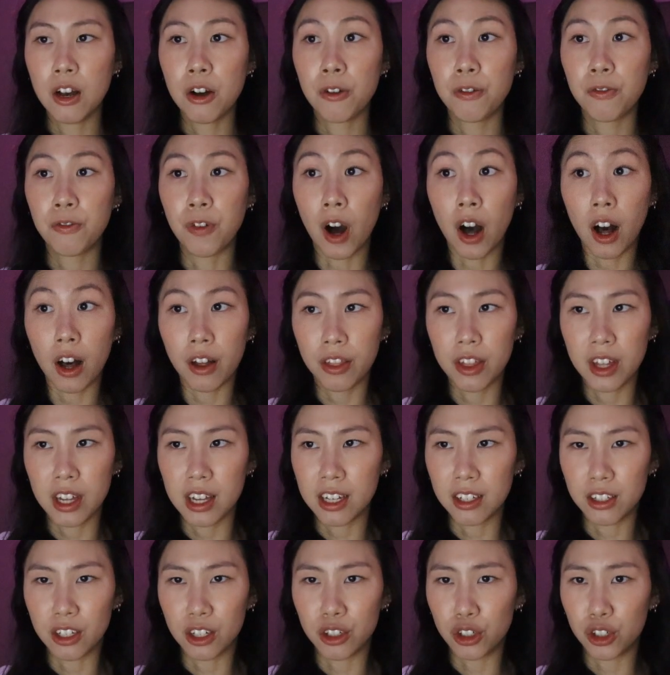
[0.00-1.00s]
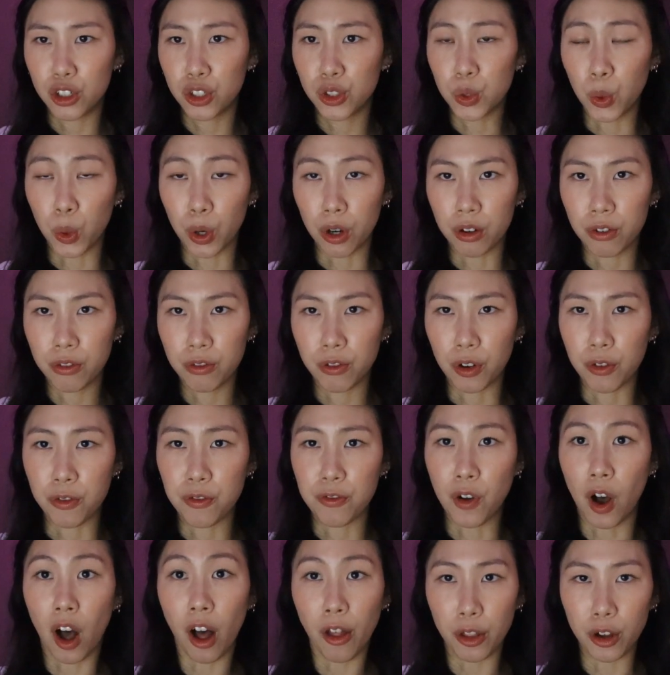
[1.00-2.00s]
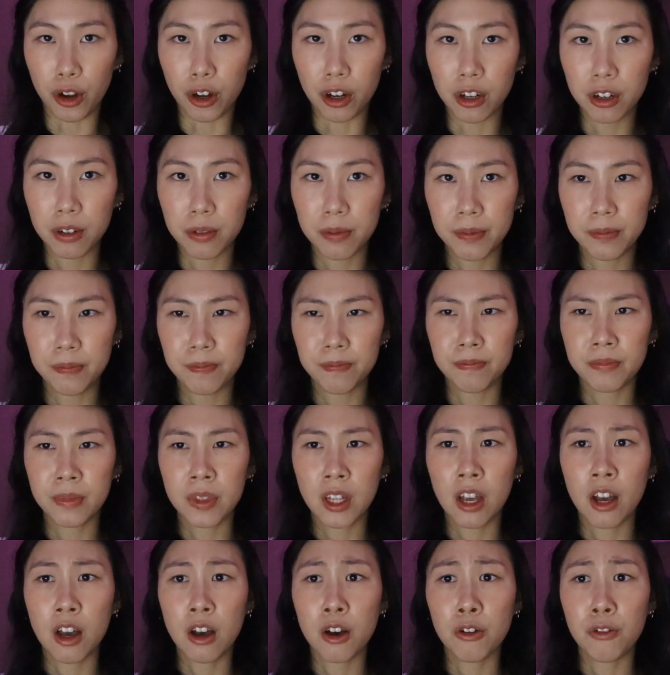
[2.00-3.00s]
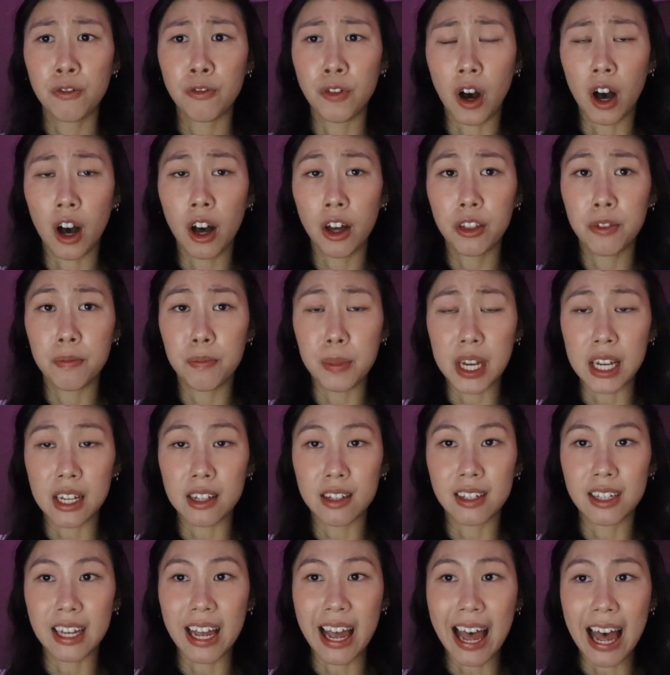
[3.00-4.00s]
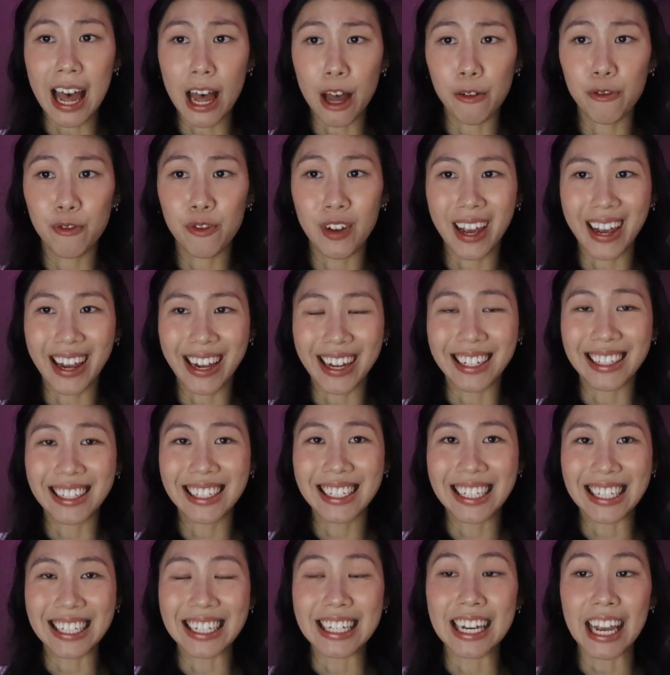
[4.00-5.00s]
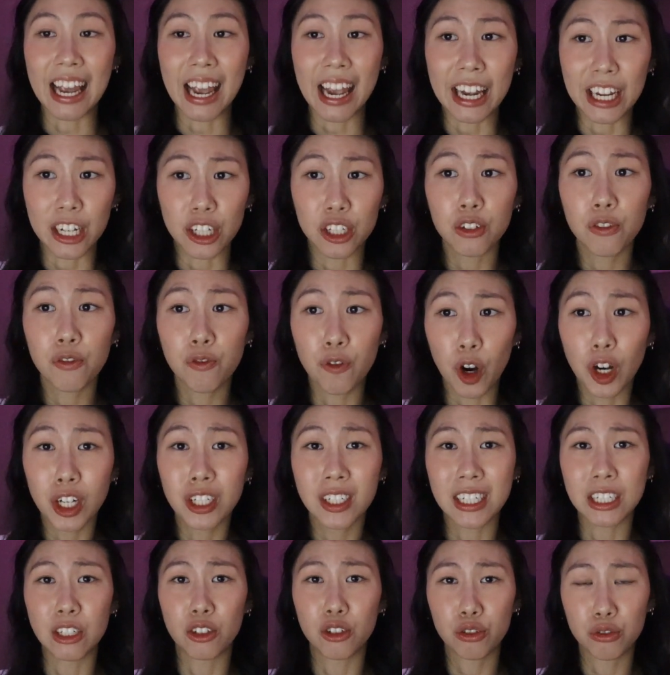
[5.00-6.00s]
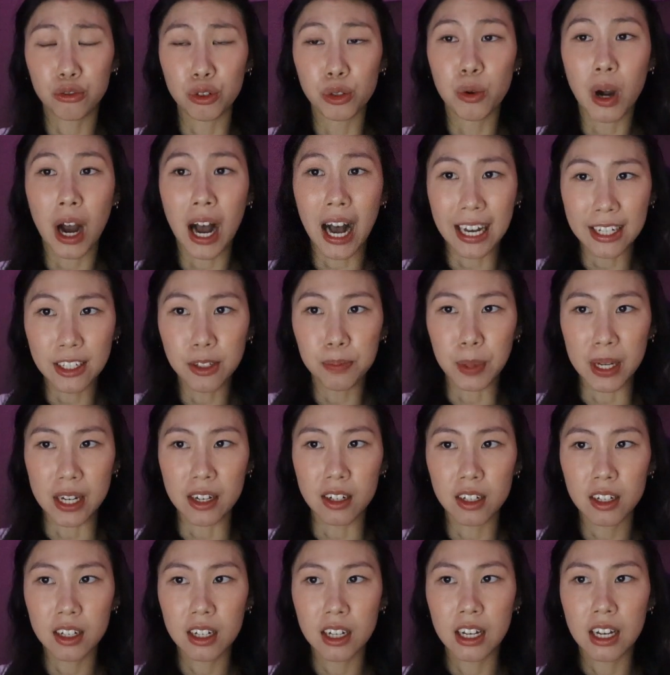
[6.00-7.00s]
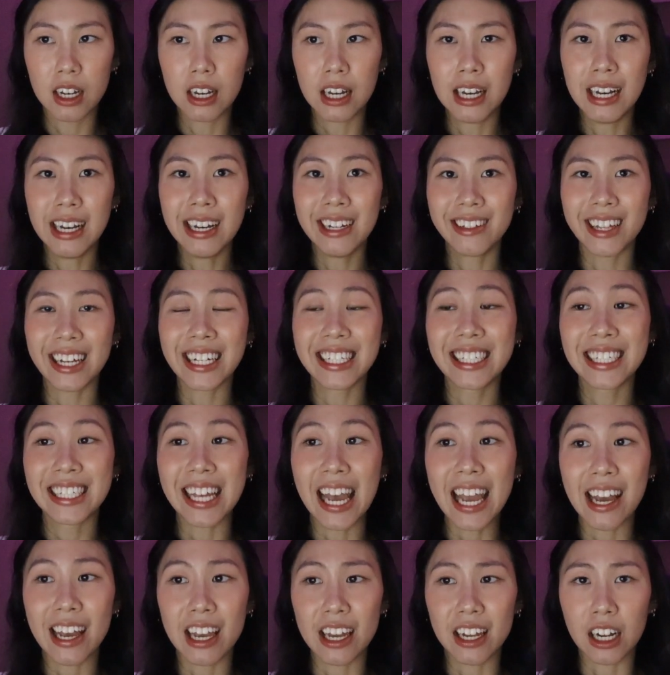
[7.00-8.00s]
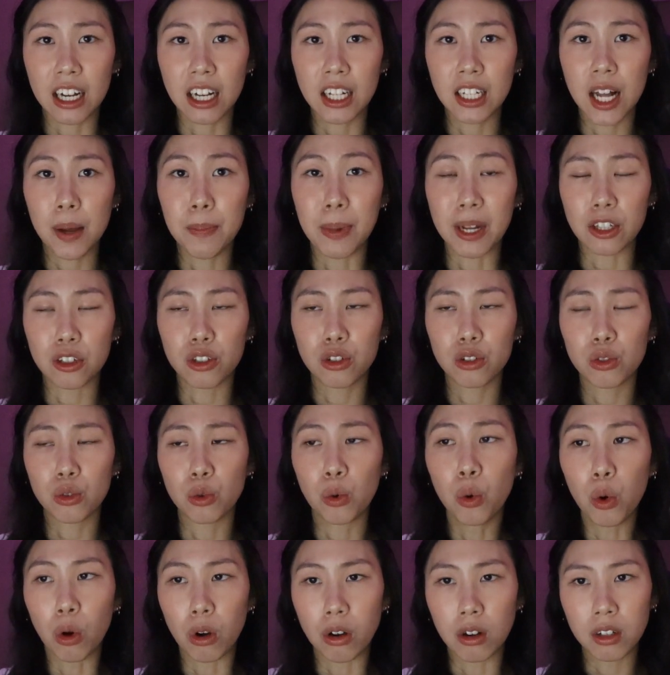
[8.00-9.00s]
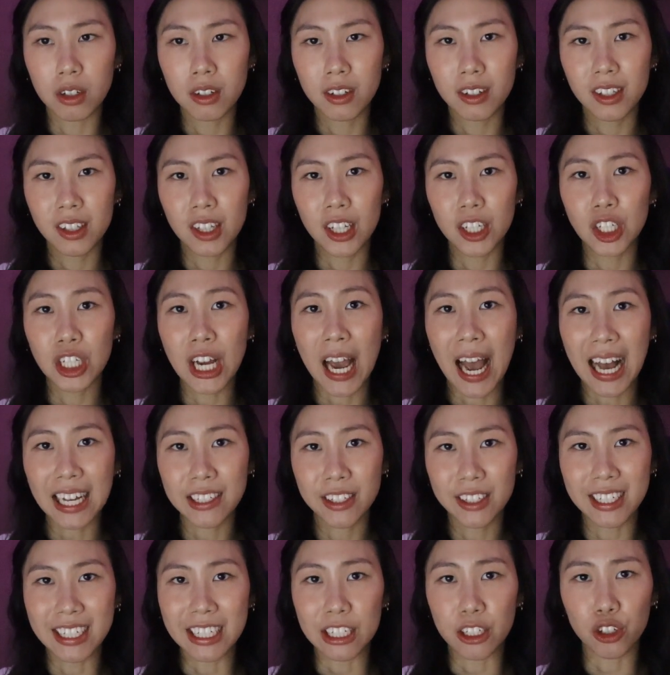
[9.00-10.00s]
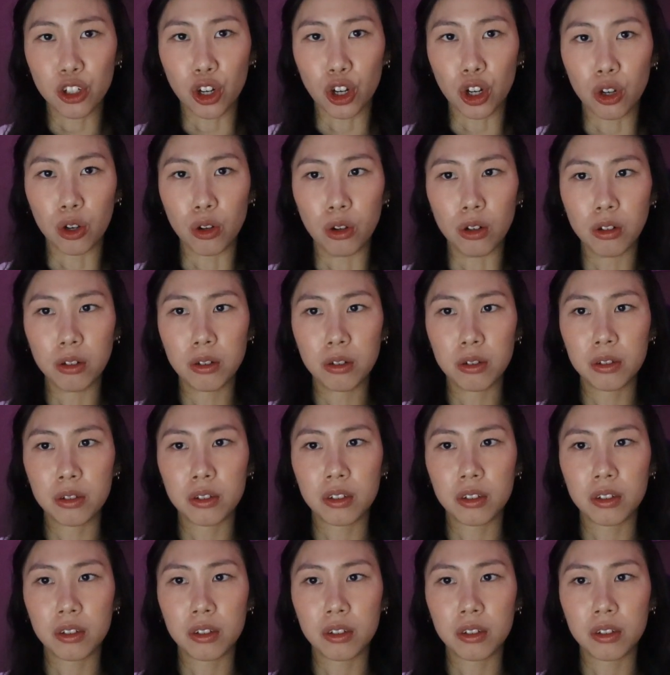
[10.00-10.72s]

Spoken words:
Fob isn't short for father. Fob means F-A-T-H, first and true husband. They say it in a club at school, the Chastity Circle.